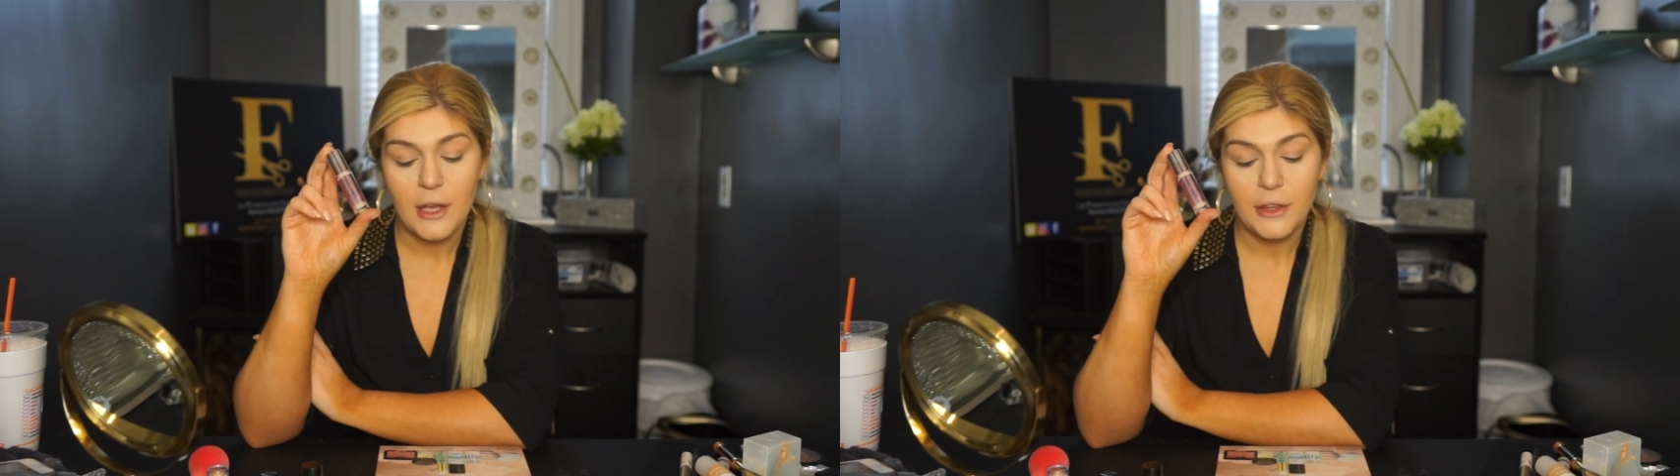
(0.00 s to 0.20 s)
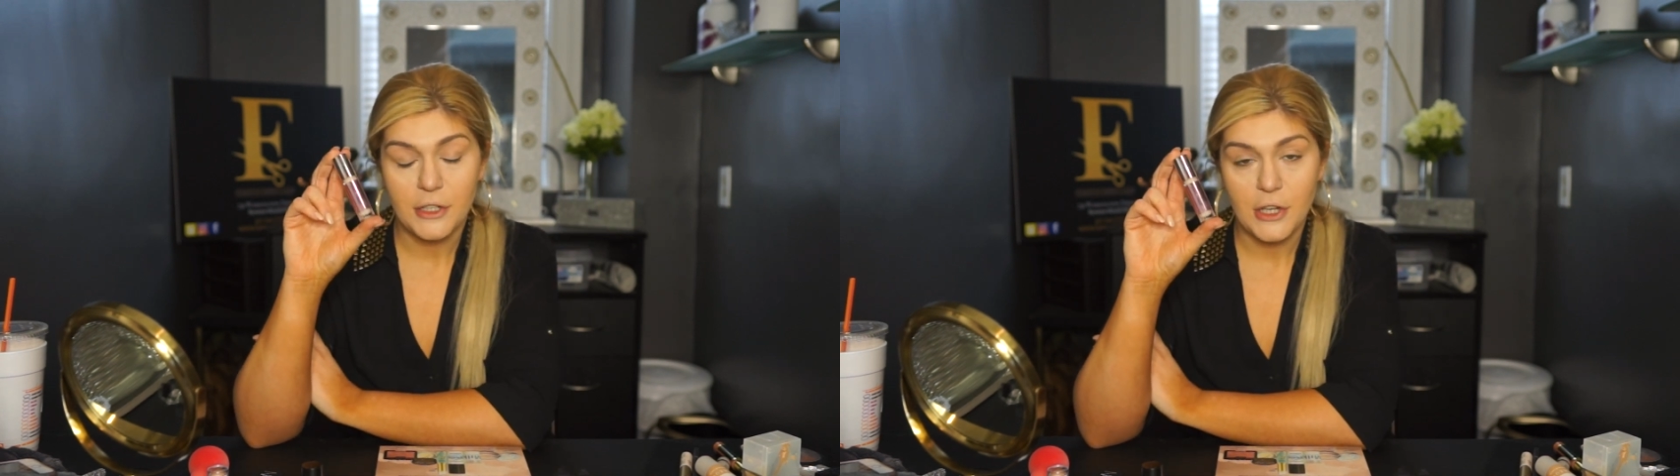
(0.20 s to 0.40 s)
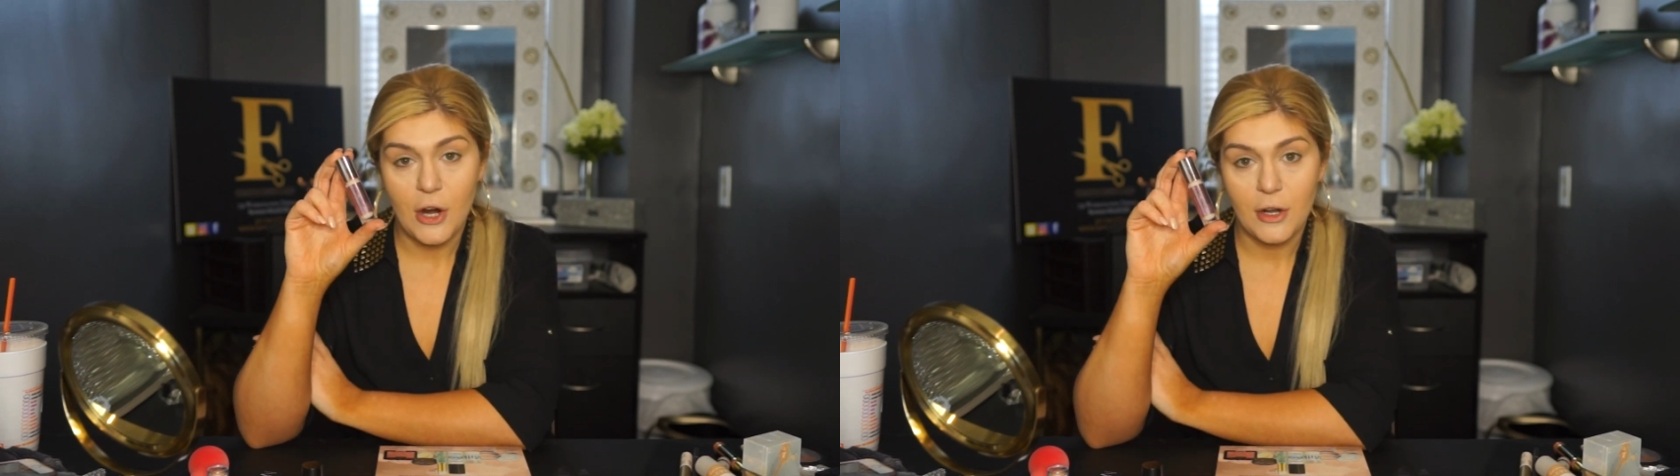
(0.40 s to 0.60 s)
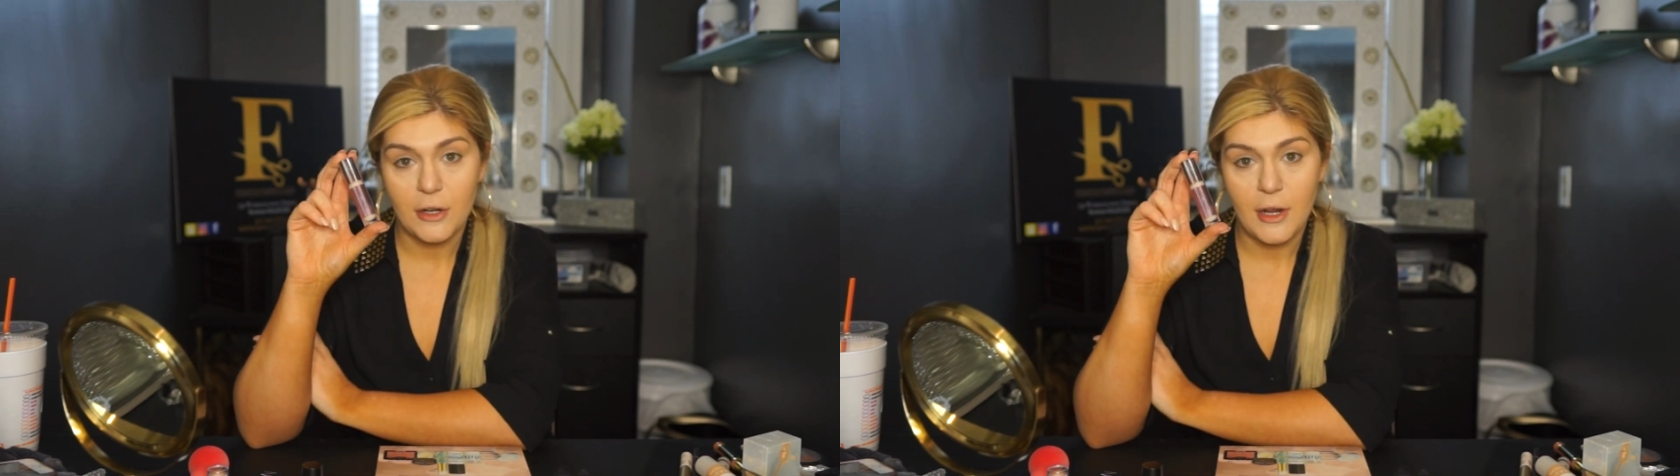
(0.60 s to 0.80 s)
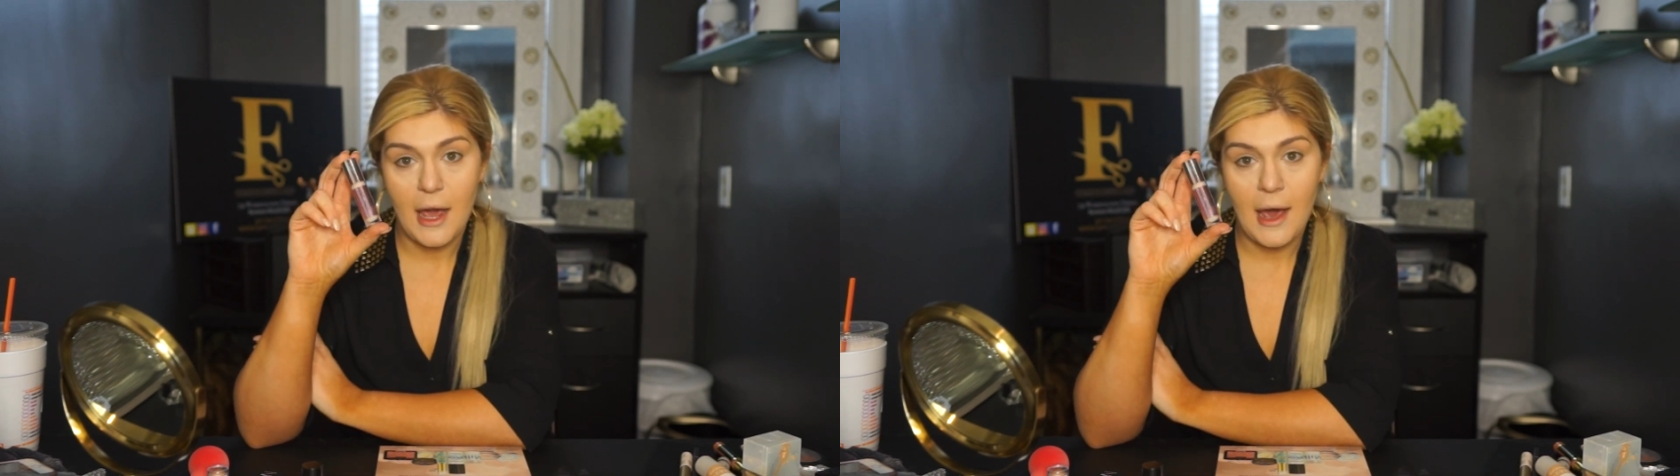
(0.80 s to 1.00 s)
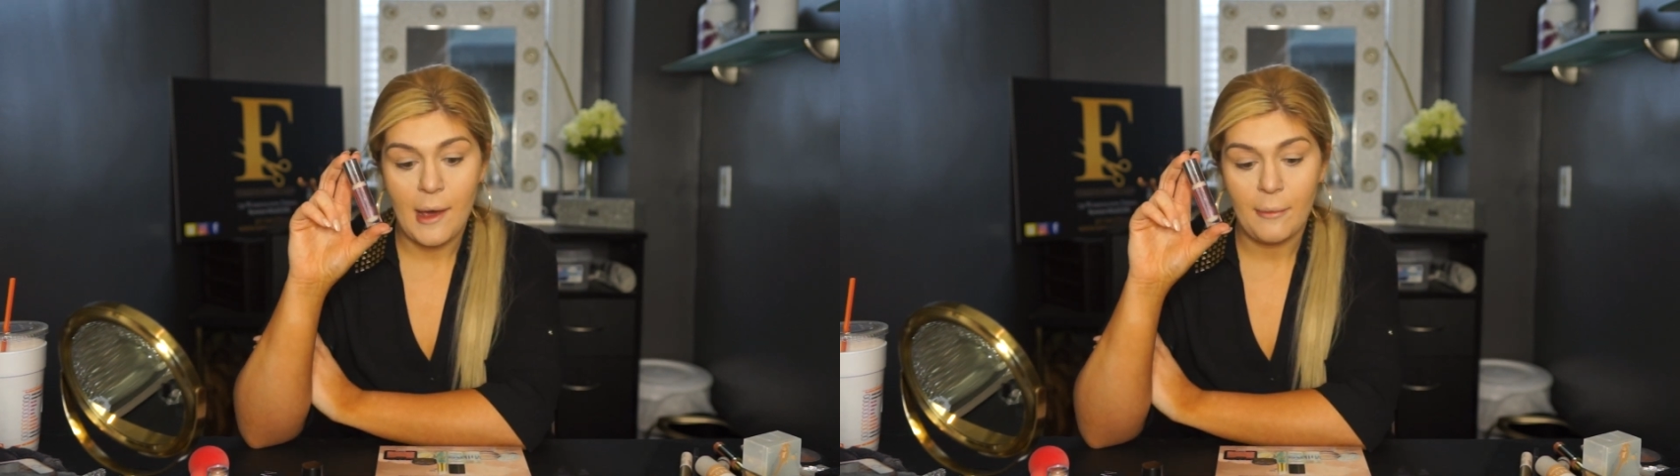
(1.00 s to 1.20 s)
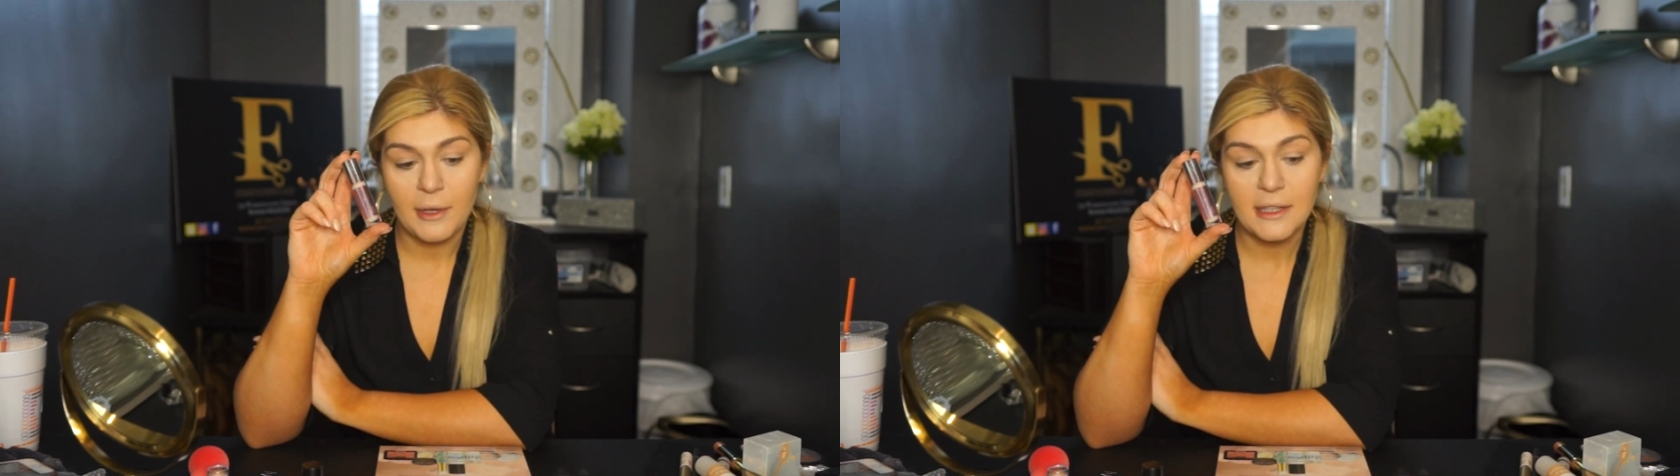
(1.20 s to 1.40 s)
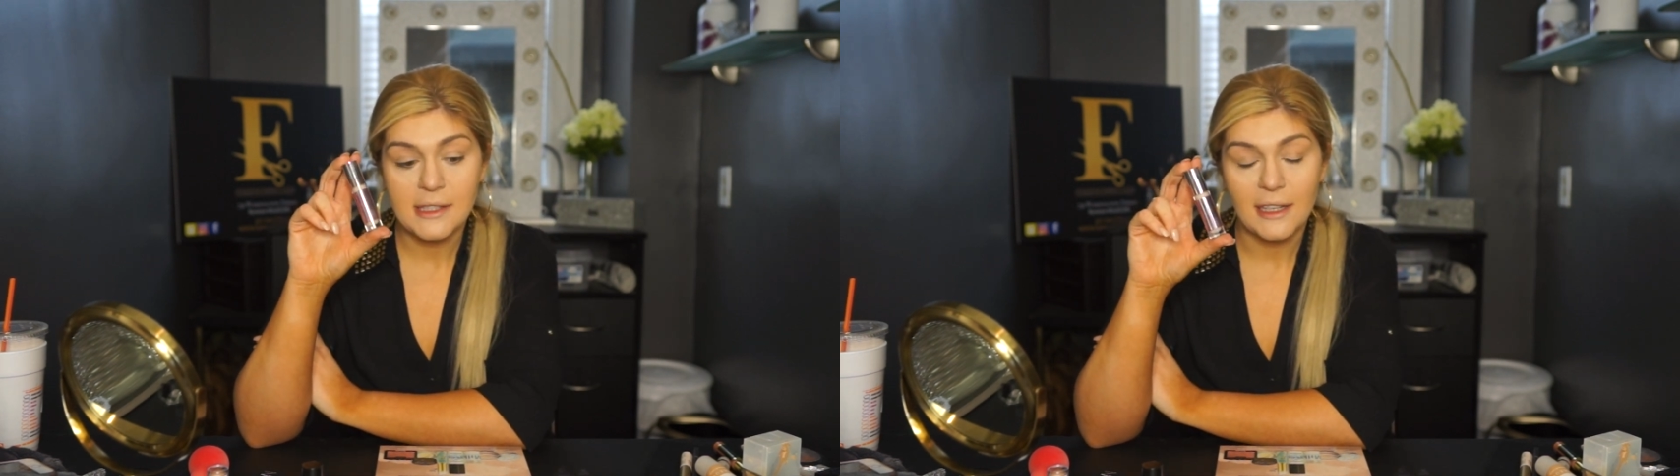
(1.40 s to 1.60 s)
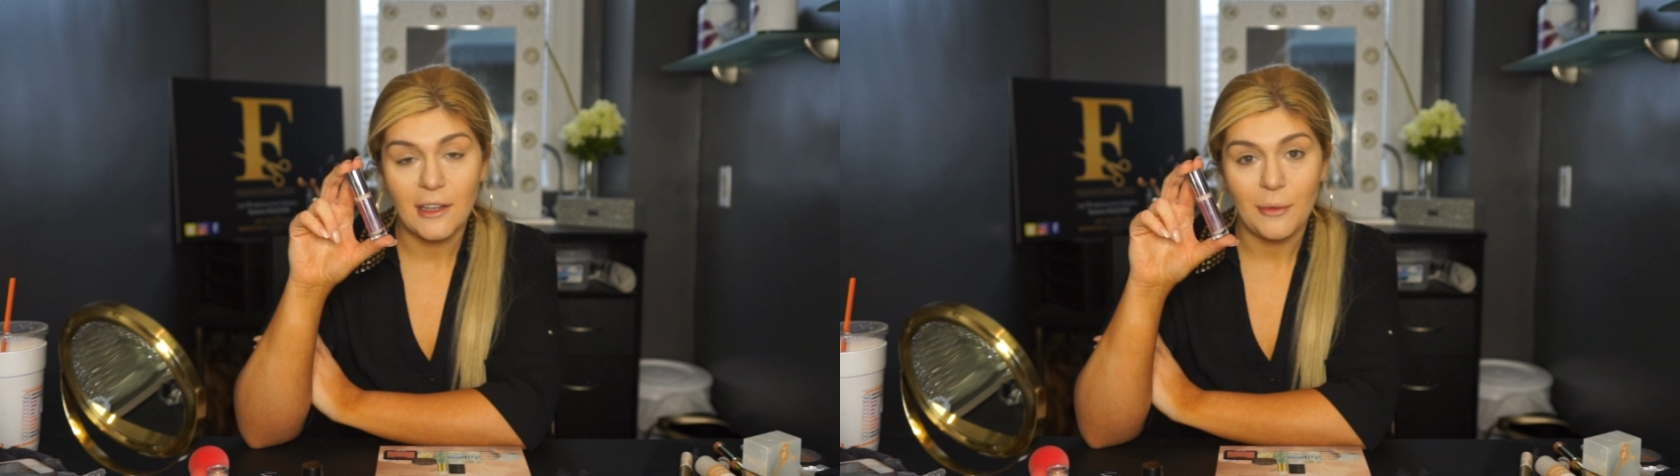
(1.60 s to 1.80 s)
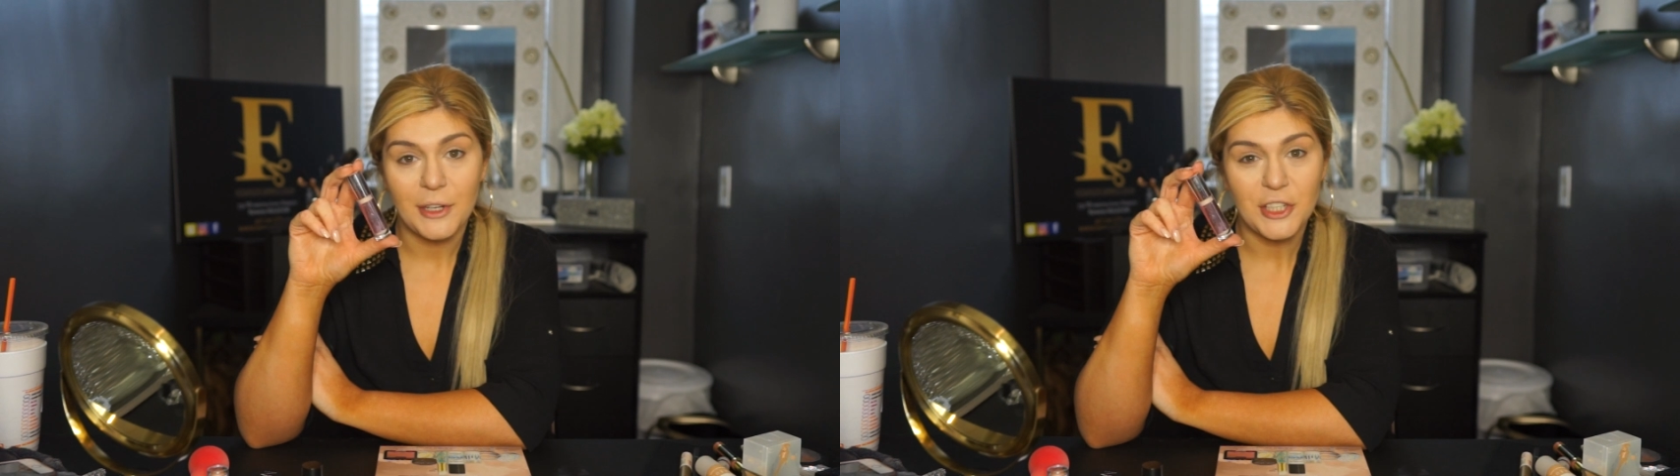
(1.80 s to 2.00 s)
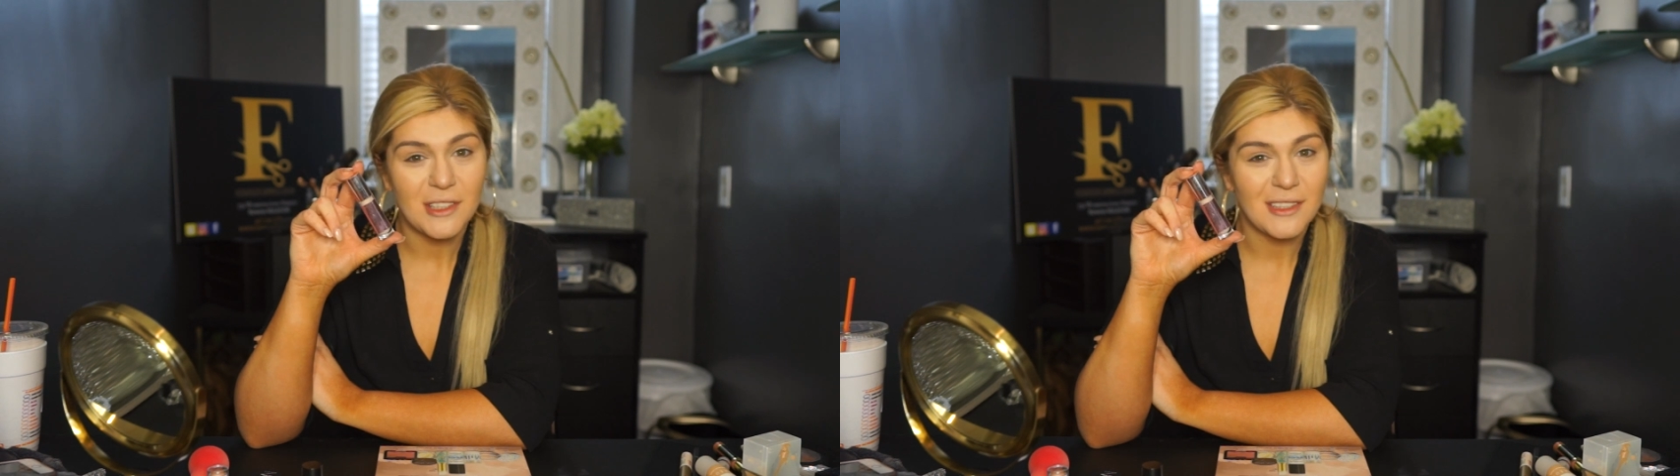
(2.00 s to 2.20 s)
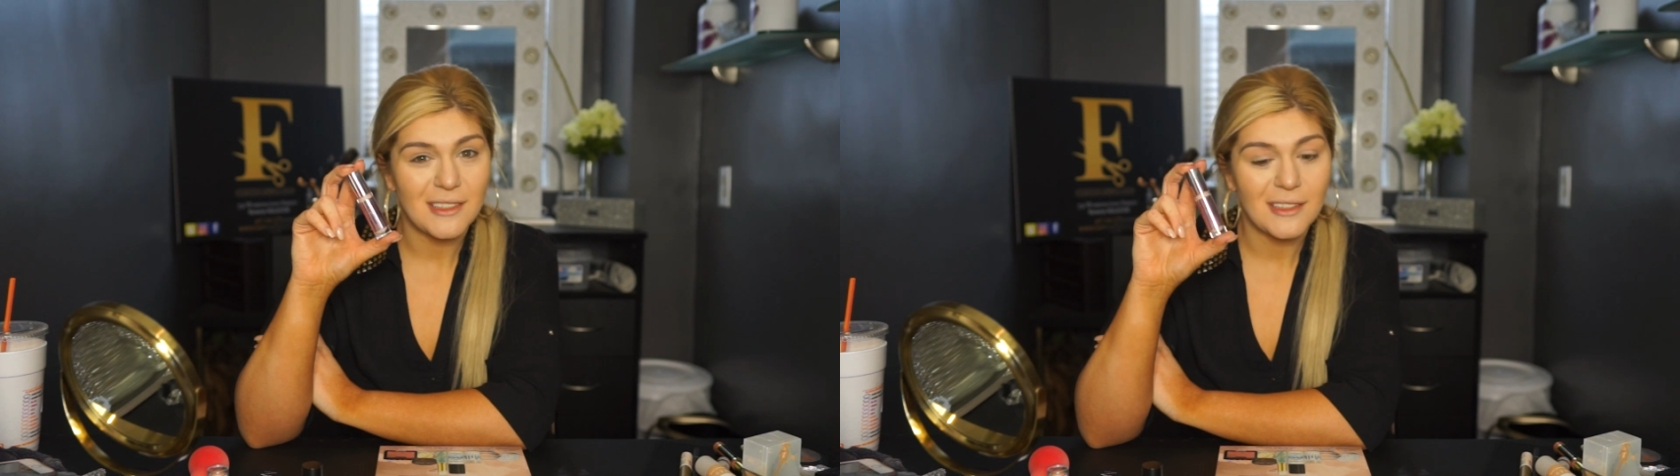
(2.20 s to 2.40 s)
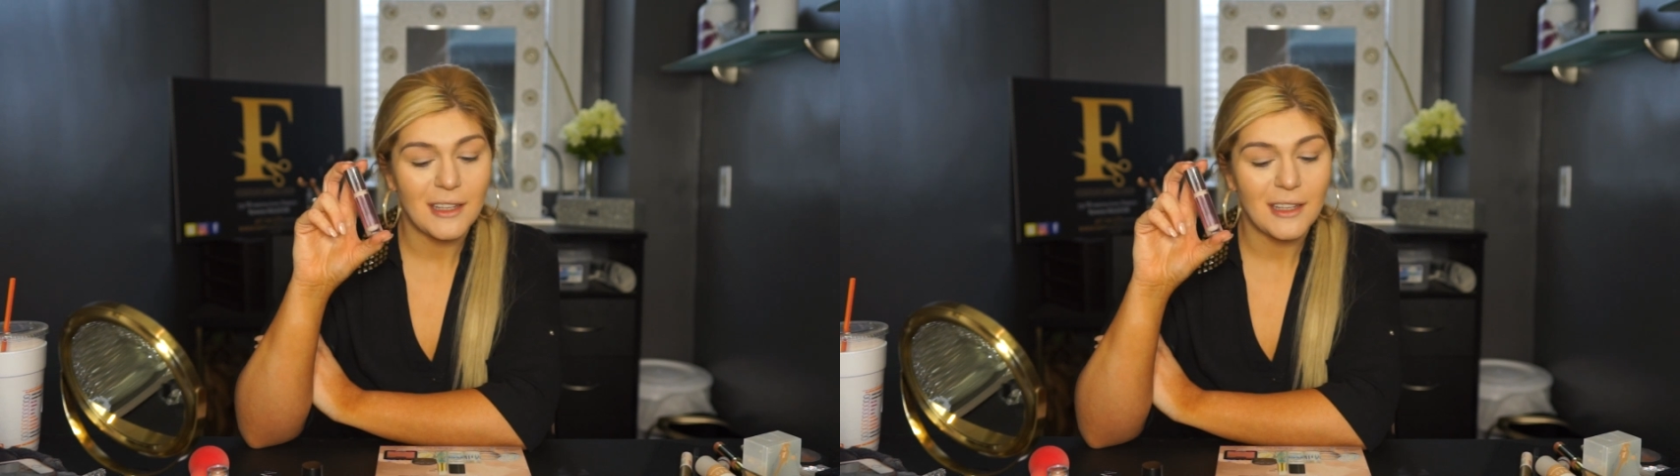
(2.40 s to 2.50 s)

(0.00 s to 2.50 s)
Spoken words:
the Tarte concealer, which is